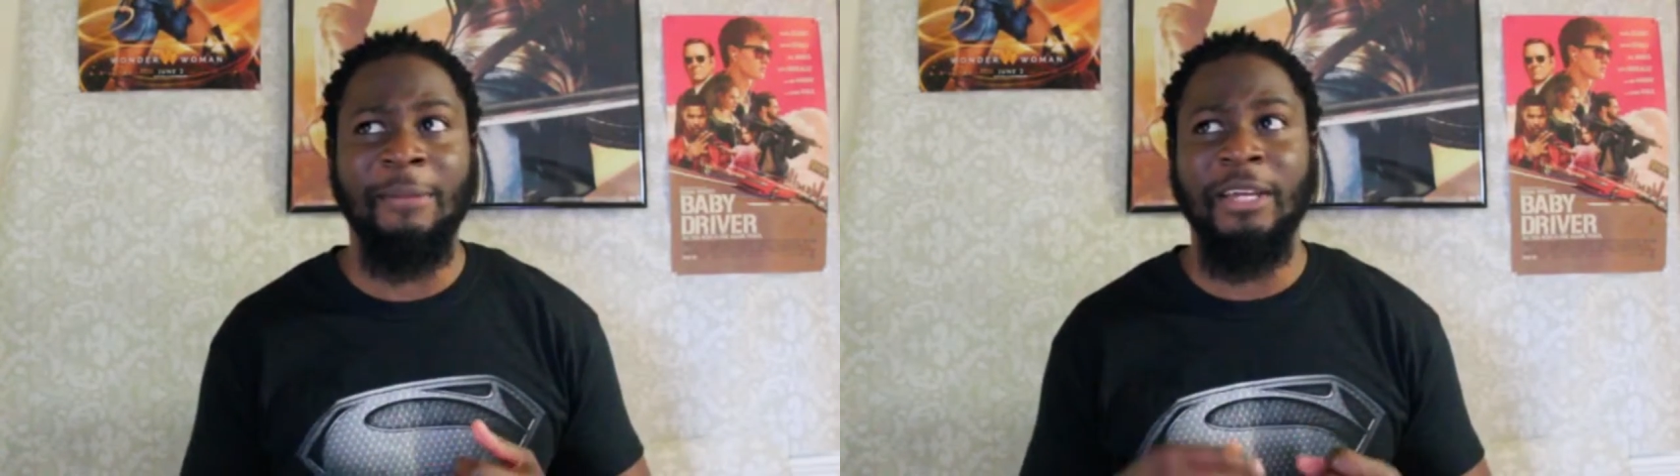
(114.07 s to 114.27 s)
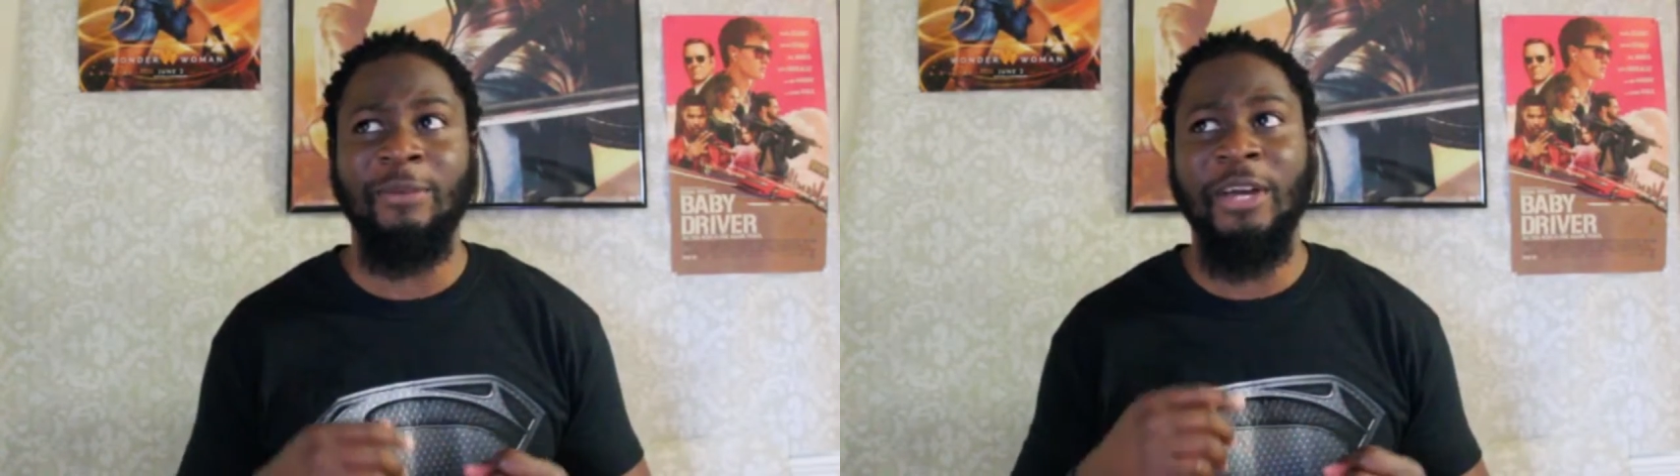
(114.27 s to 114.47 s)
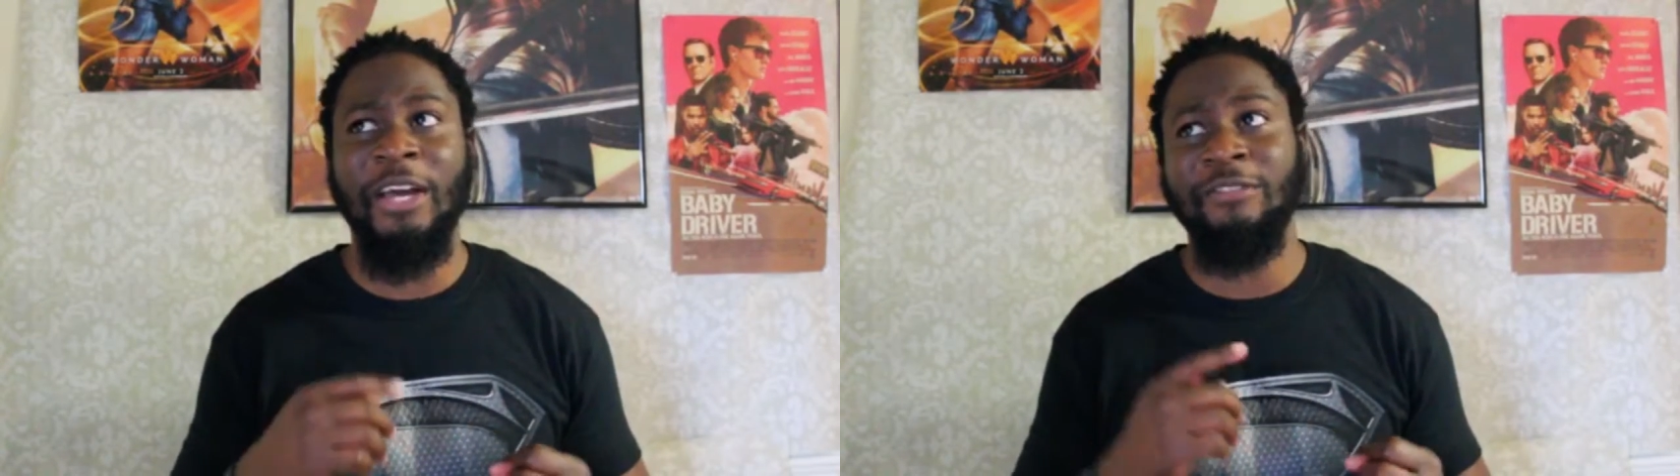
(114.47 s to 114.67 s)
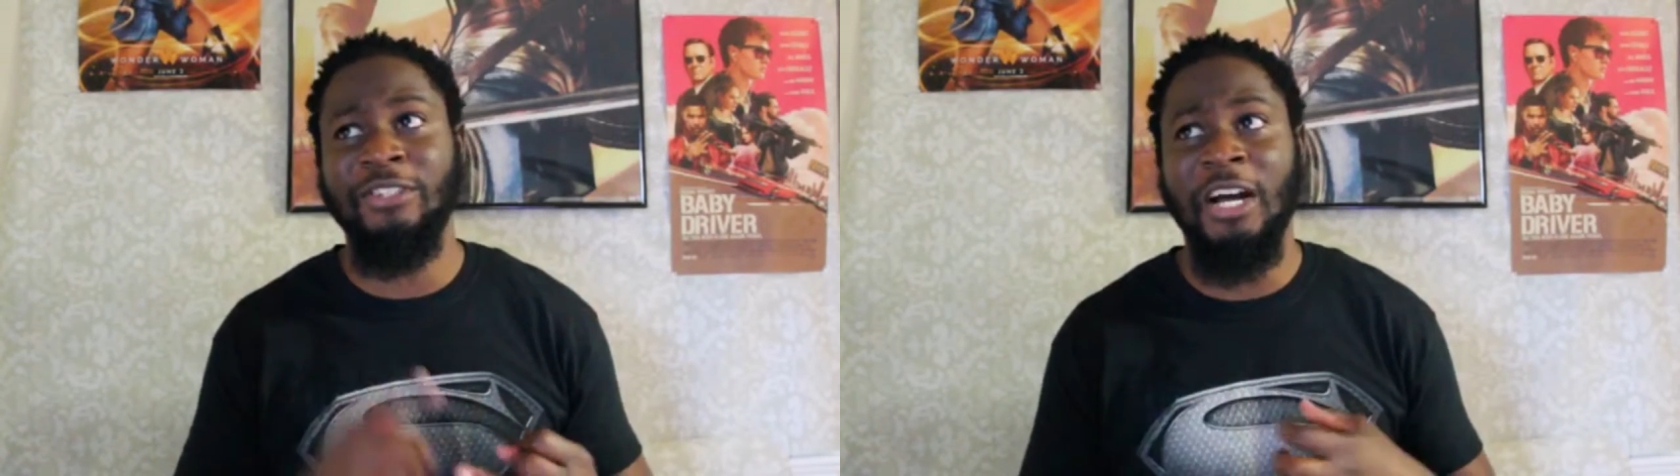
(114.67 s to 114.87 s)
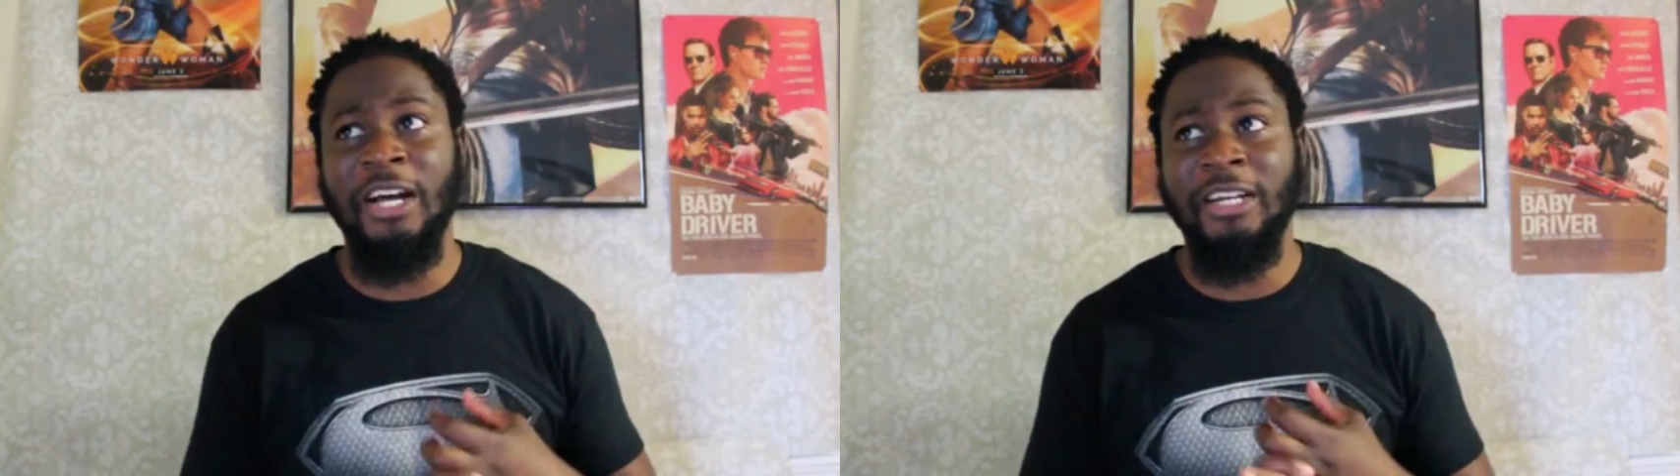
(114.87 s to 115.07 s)
we have
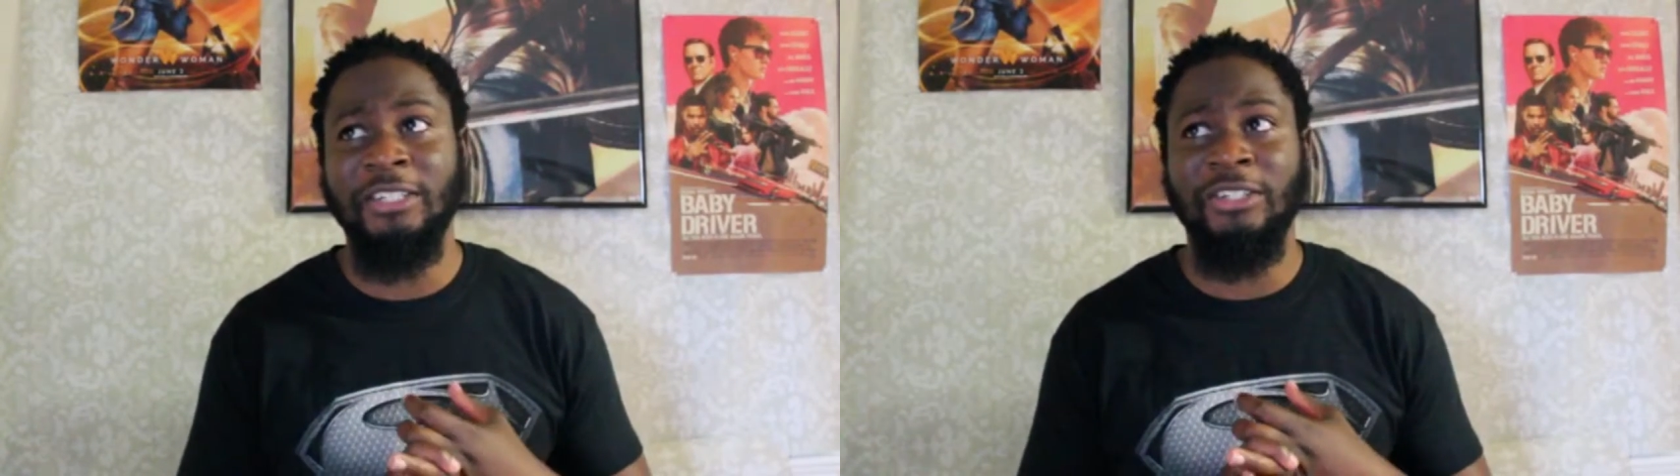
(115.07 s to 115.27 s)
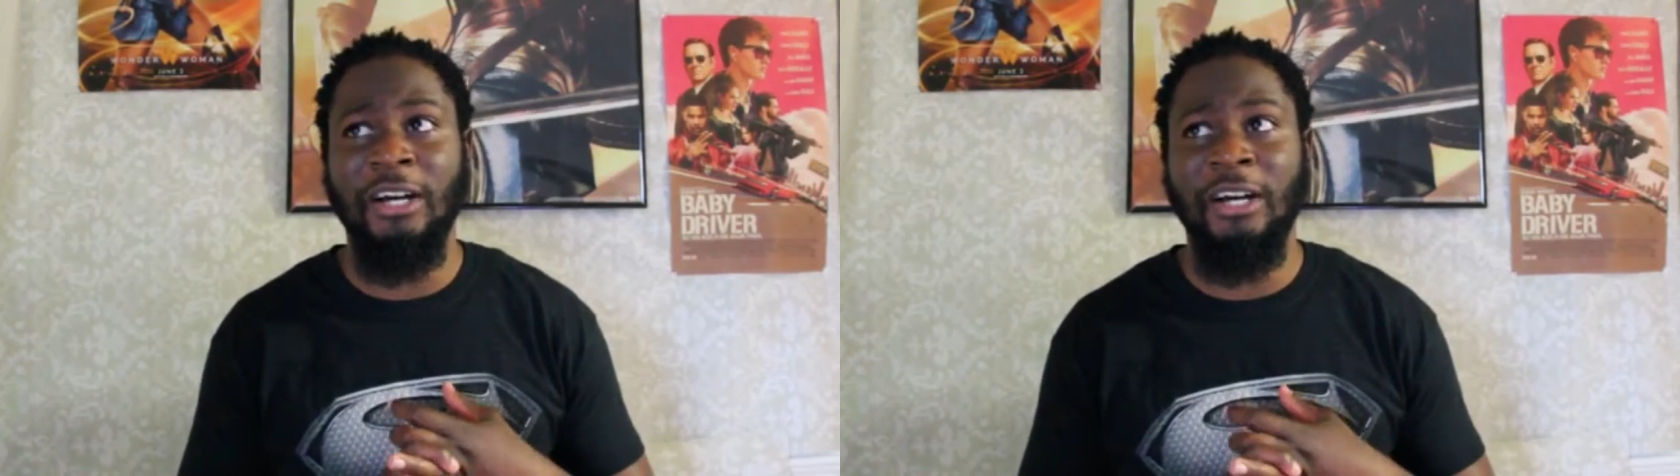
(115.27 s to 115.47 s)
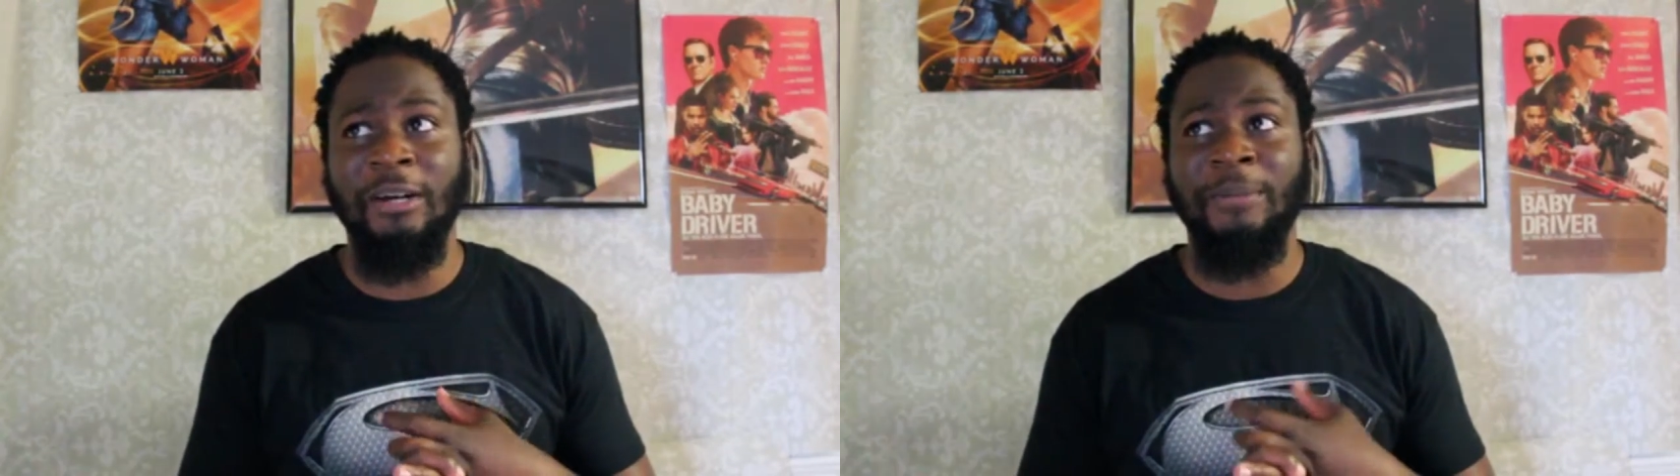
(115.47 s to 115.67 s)
Jon and